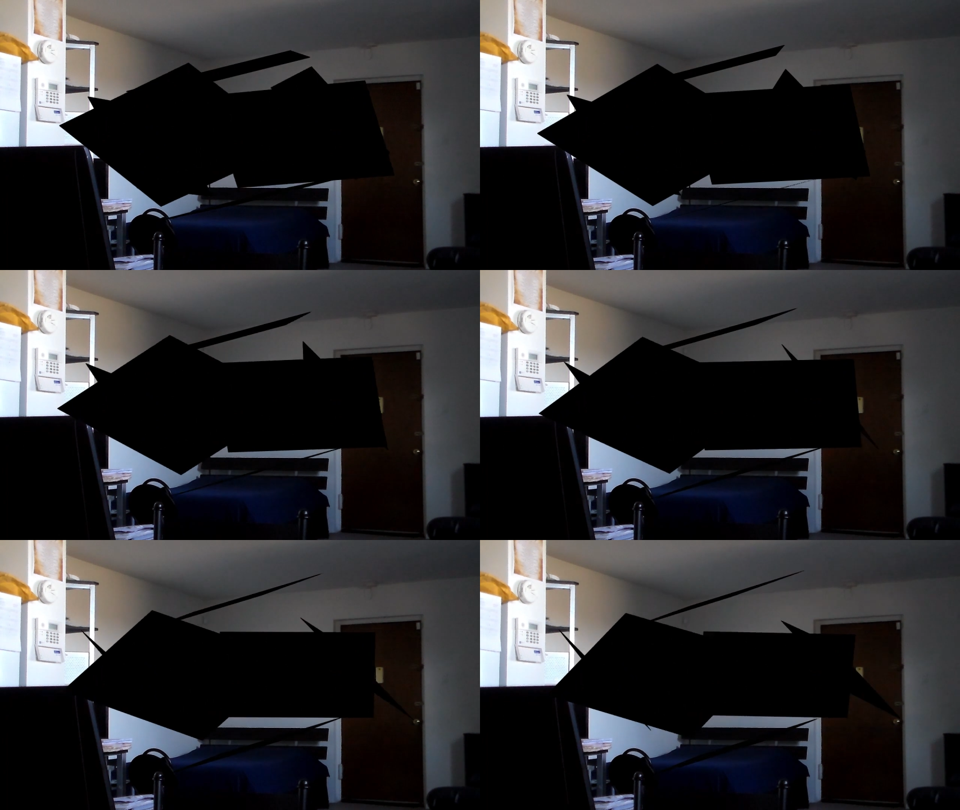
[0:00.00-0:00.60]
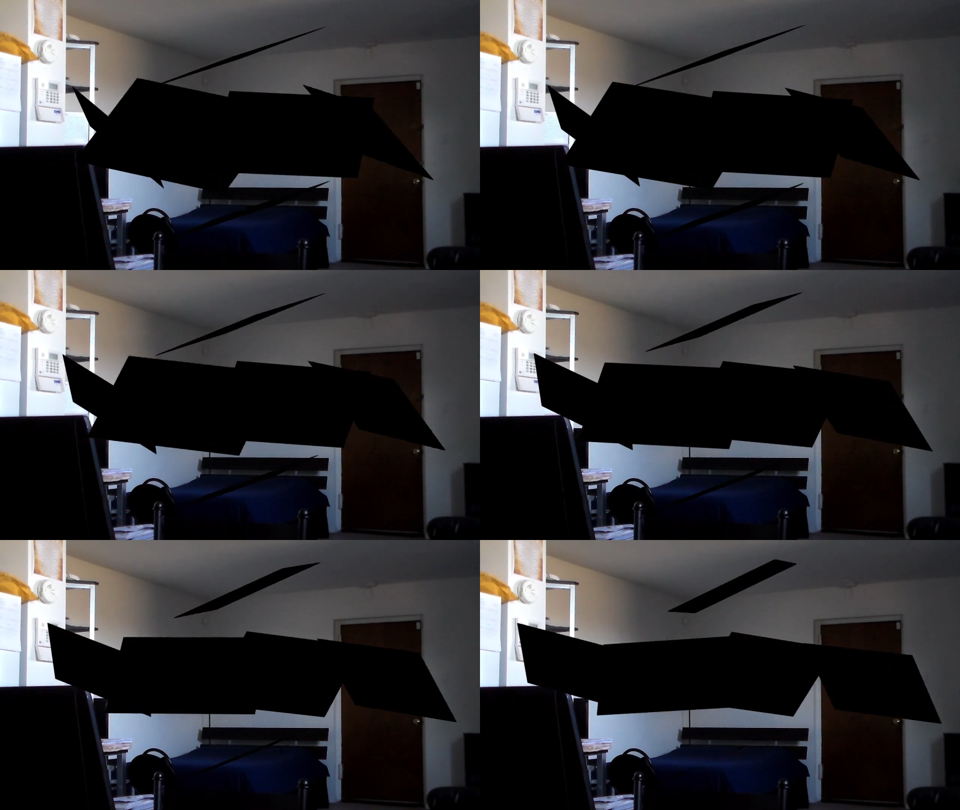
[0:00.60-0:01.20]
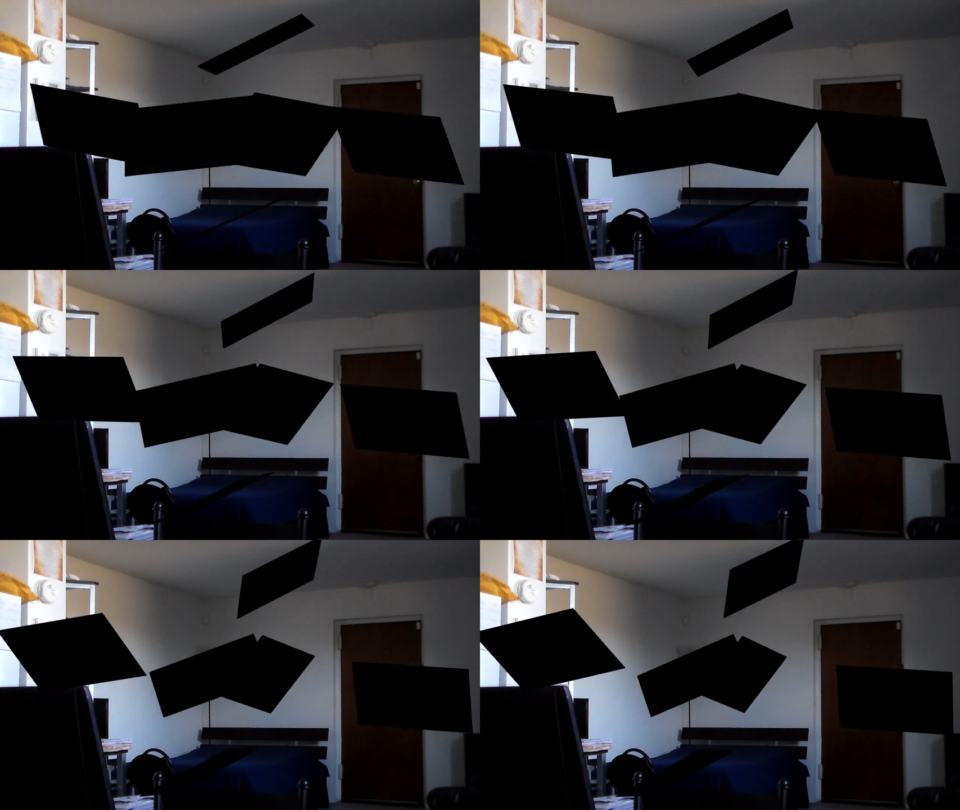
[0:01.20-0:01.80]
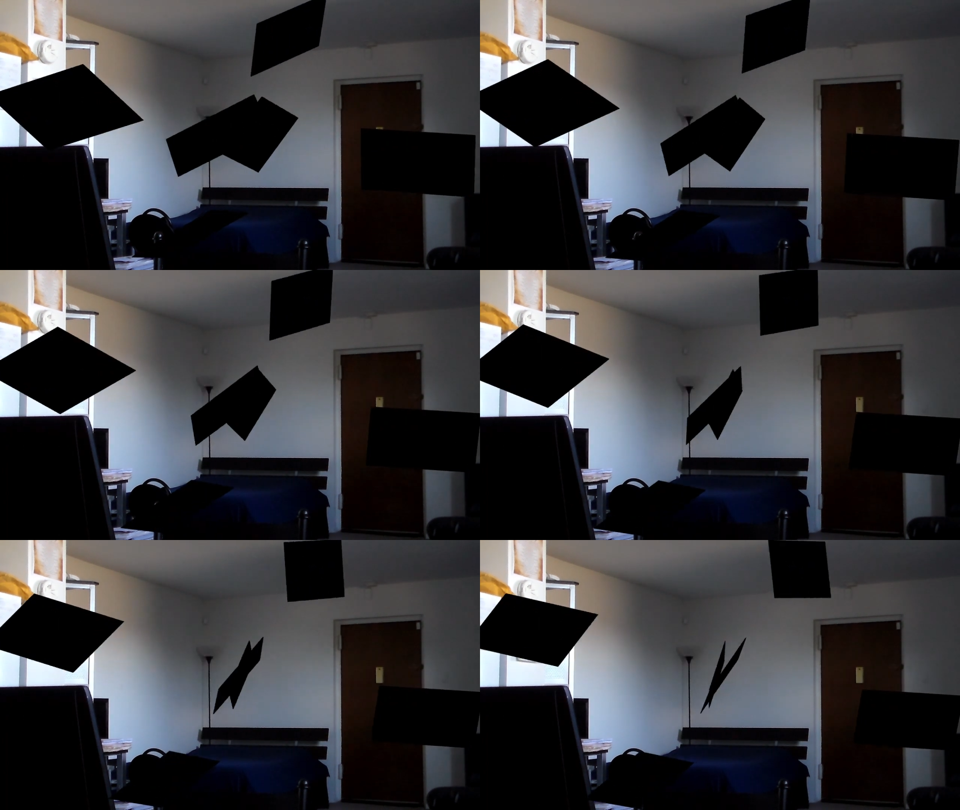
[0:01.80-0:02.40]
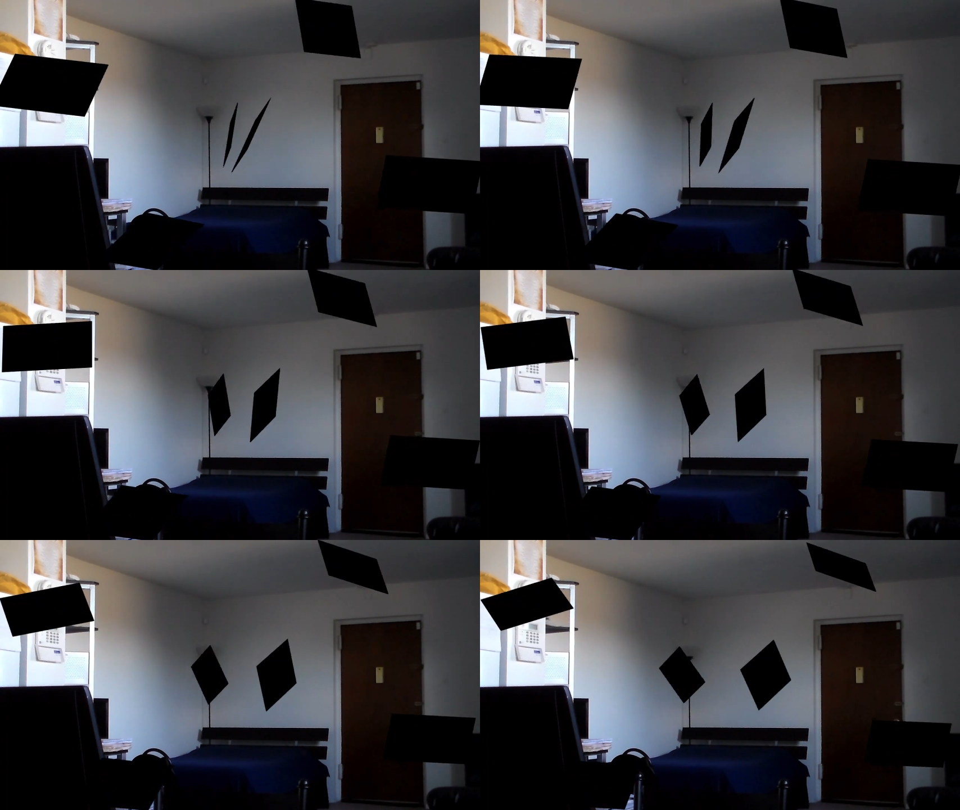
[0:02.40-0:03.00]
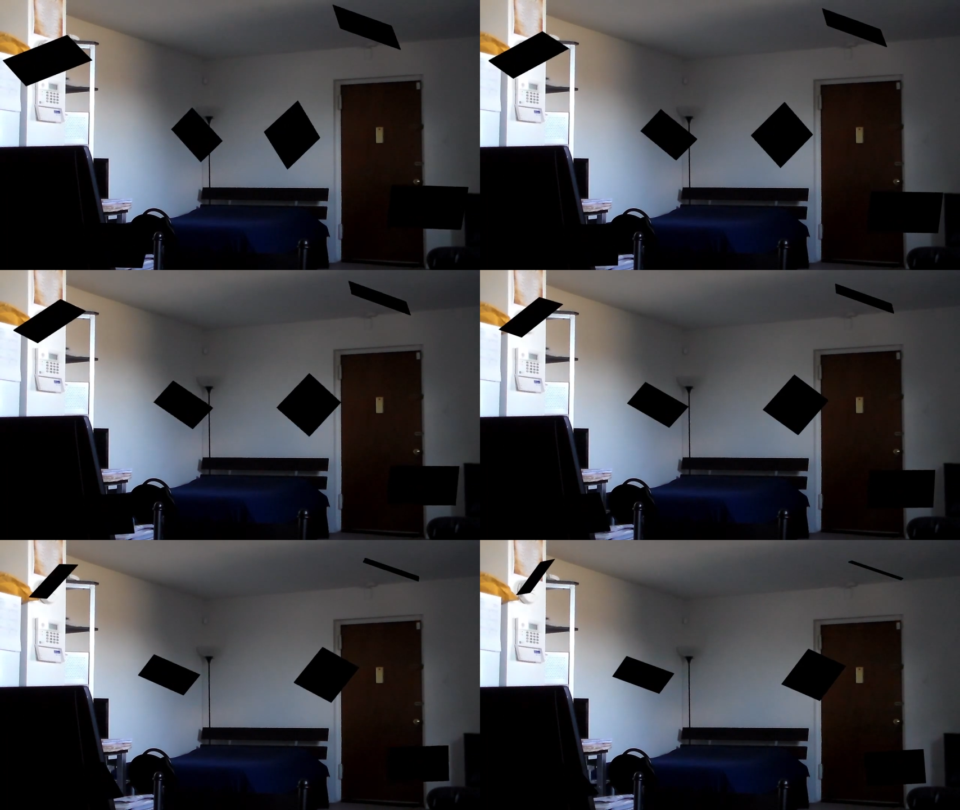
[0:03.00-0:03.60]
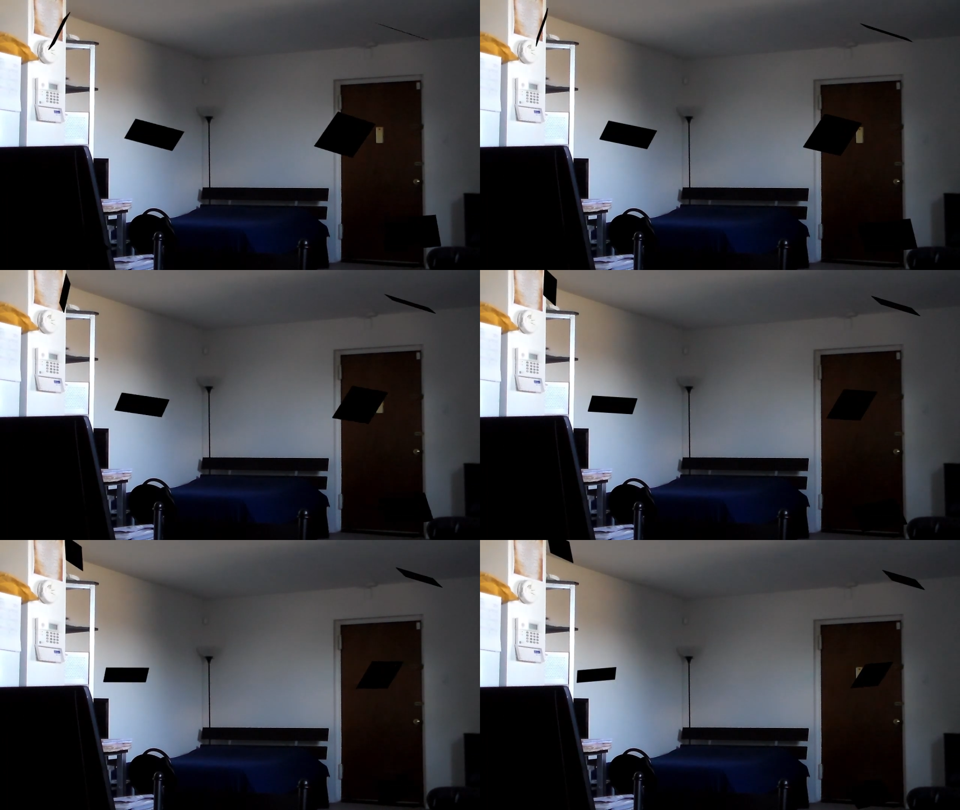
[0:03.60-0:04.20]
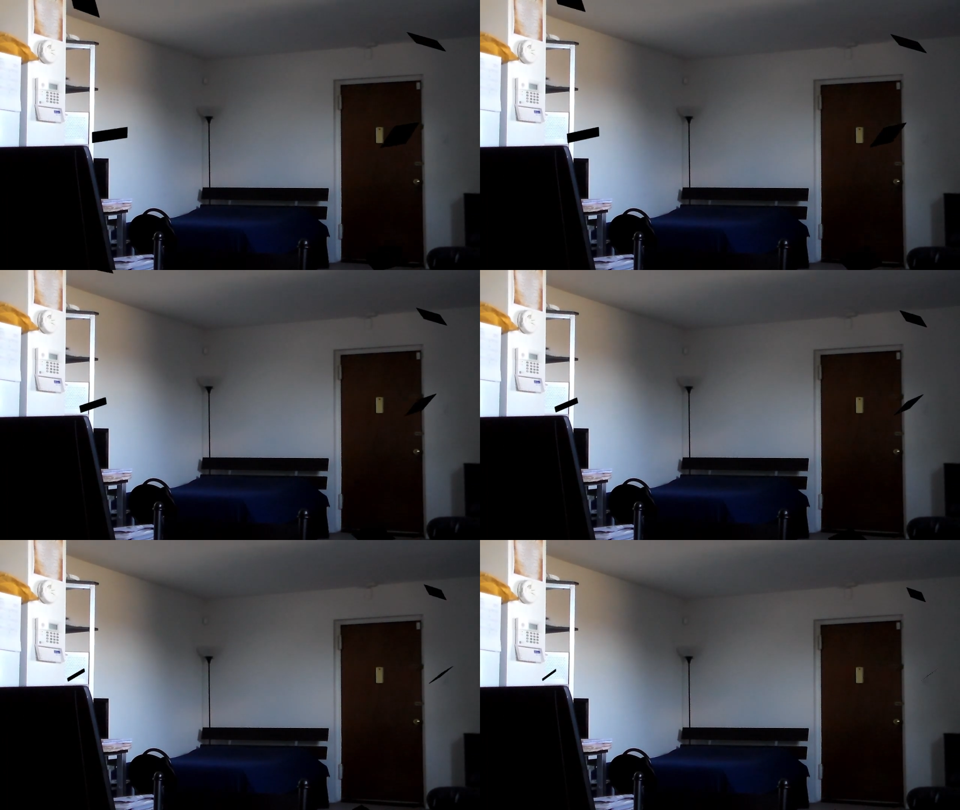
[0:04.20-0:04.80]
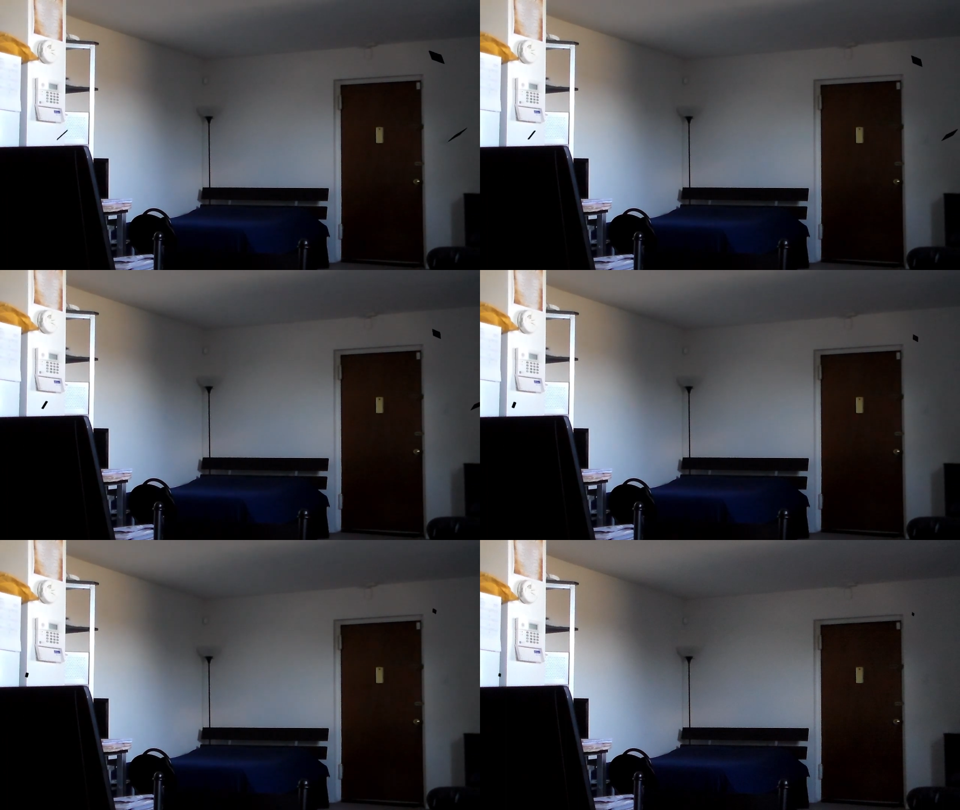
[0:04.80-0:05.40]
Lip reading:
Nobody's mouth can be seen.